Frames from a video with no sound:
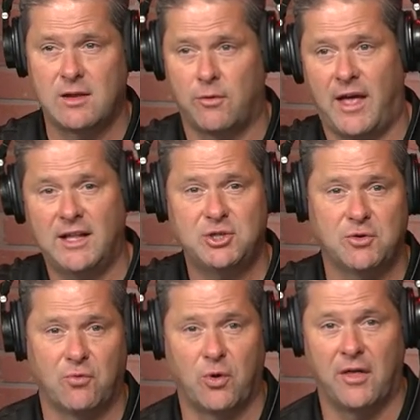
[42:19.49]
And when that's
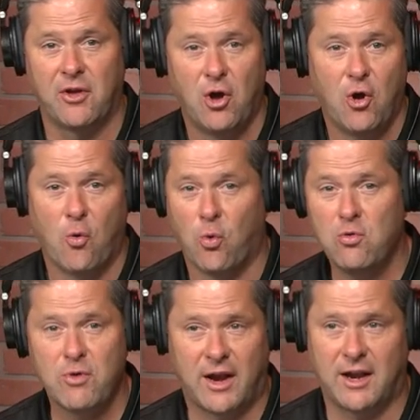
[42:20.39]
over with, we're
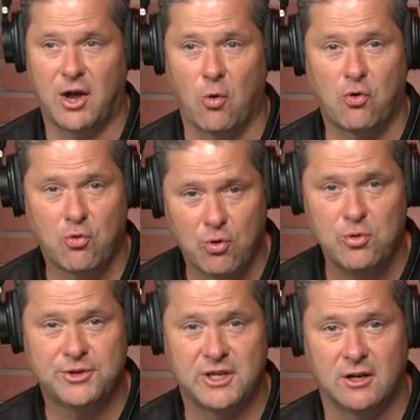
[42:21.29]
ready to go
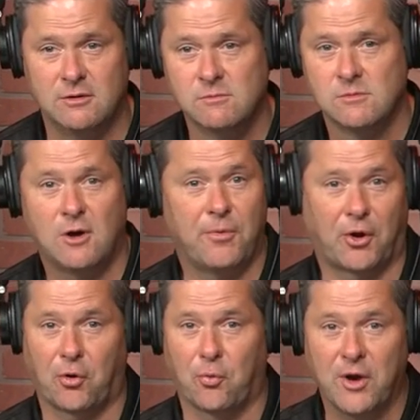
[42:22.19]
cruising on the
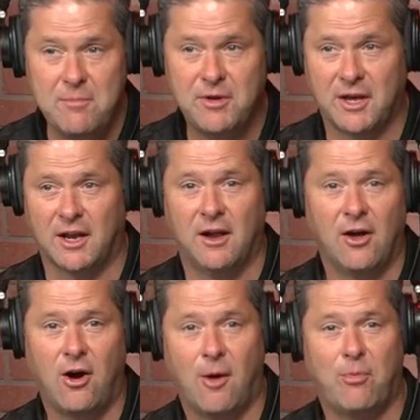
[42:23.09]
Caribbean
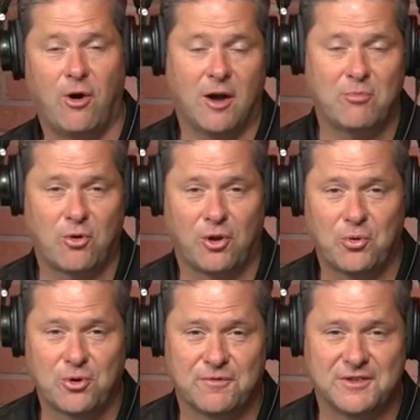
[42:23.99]
on board
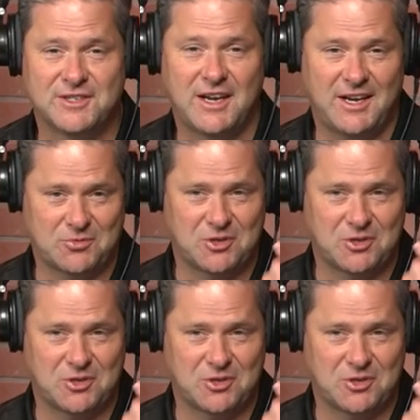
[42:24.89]
Allure of the Seas,